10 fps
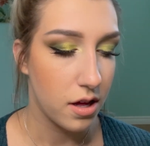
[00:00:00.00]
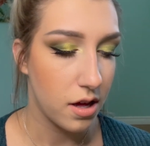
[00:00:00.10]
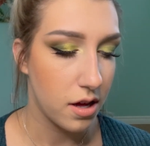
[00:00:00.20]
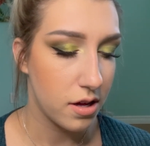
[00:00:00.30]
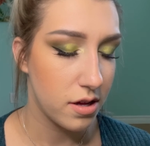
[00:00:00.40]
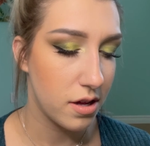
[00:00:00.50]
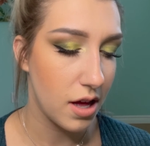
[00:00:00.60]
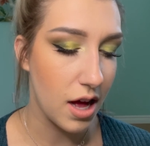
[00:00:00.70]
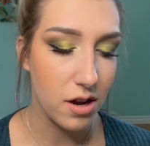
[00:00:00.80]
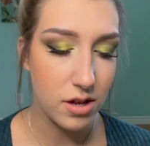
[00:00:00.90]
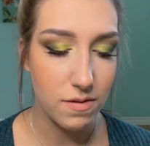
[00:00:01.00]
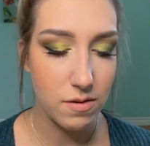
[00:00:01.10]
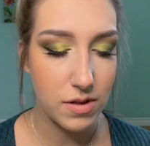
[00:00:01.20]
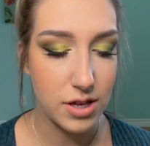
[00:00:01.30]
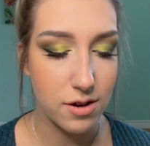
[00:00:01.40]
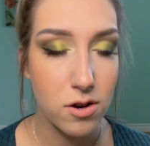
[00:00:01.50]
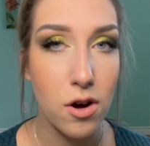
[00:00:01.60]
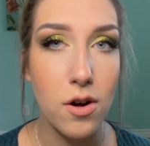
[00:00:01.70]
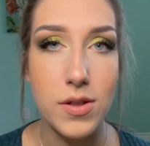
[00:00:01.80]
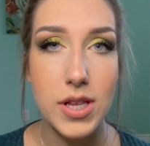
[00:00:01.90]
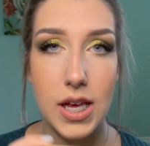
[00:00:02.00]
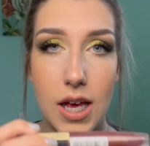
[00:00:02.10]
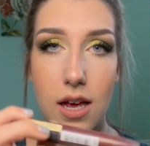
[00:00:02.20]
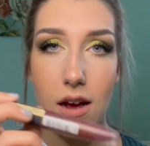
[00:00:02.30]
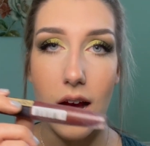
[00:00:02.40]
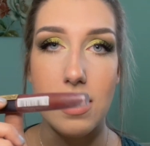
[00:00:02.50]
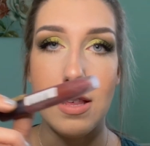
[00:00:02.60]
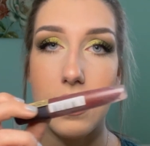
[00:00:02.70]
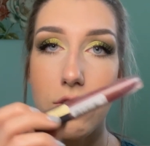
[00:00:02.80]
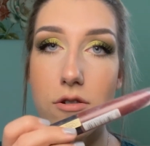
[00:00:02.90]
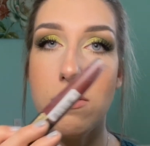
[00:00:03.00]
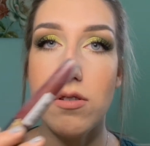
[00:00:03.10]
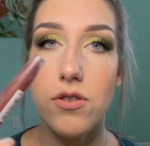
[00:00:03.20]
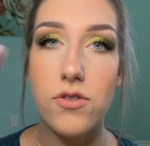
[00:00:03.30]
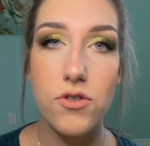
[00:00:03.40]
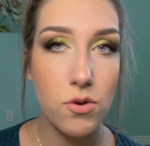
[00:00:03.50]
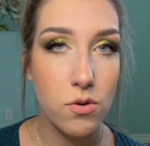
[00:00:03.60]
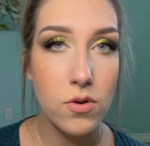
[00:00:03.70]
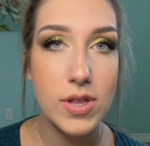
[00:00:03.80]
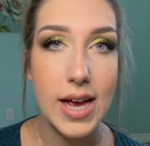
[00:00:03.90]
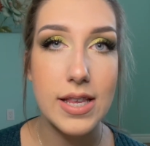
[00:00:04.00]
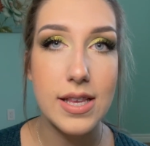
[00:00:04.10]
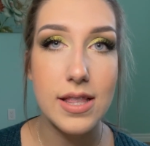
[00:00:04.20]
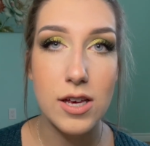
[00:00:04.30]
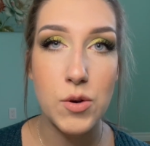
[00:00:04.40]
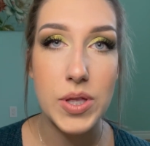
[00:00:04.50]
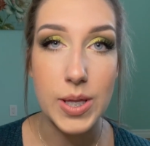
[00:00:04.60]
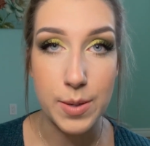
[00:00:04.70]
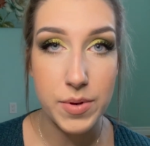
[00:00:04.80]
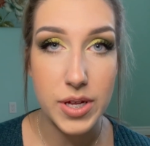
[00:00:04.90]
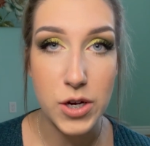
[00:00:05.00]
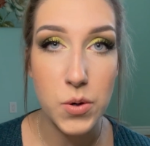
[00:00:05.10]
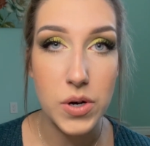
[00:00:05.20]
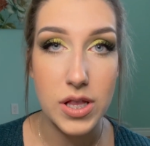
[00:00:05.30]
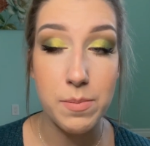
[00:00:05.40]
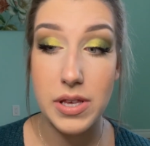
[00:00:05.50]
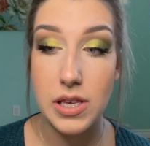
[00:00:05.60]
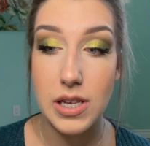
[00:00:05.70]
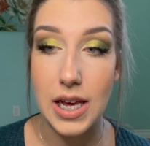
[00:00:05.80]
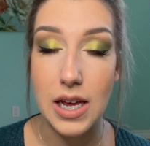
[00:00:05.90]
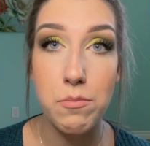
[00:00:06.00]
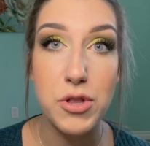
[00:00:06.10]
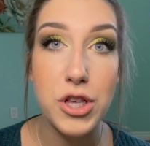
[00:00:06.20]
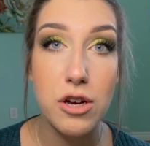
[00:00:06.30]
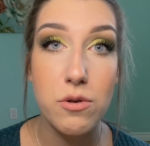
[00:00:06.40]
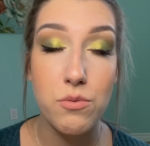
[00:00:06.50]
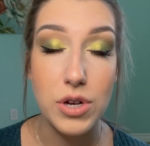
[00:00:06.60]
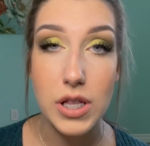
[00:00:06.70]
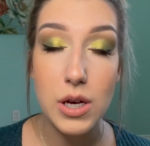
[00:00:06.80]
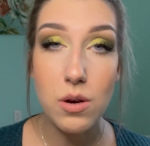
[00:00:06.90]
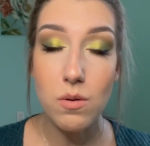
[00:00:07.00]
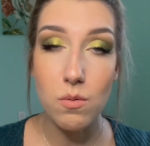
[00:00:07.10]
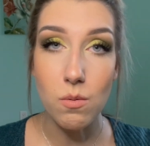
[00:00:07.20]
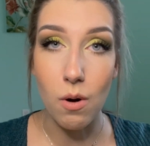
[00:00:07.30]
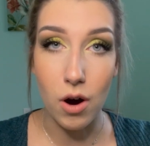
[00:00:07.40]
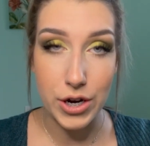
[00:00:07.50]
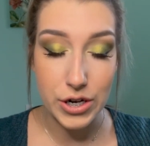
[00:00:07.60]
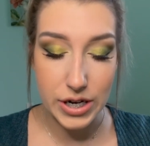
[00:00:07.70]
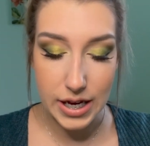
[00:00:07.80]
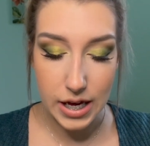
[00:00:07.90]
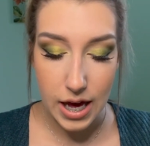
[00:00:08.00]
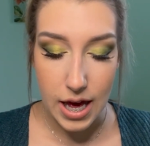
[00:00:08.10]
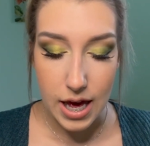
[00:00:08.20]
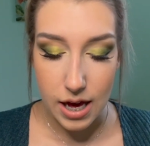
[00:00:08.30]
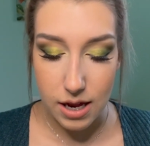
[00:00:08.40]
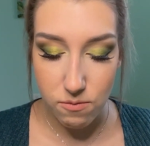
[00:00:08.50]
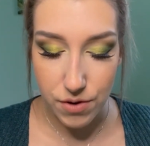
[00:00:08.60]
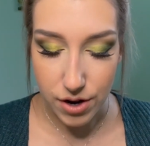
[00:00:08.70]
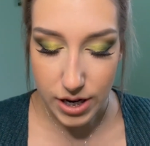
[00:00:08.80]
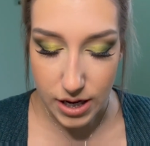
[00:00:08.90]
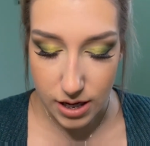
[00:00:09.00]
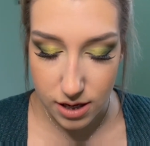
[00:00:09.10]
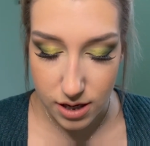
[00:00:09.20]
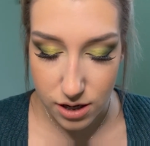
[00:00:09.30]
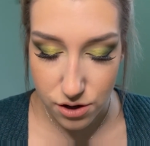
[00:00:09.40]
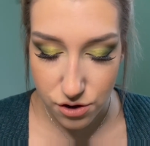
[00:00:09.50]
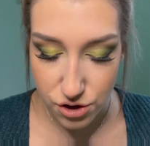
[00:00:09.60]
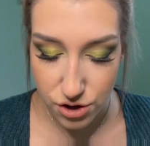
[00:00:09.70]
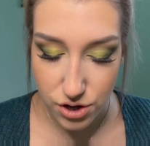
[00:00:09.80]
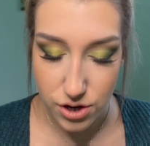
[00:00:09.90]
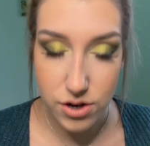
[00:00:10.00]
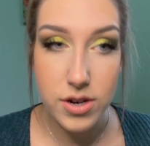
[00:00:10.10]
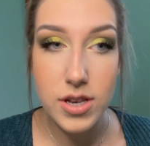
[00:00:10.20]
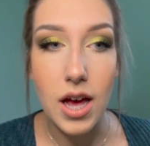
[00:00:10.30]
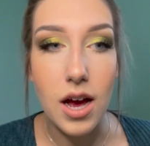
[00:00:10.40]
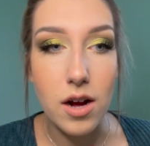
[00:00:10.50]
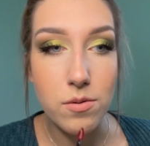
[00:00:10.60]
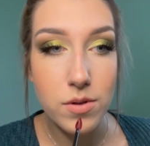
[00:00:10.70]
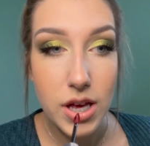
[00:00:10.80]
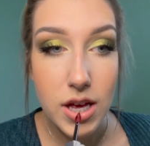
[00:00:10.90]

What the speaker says: I don't even know what these are called. I think they're sold as a liquid lipstick or a lip stain, but they are really watery and very easy to shear down.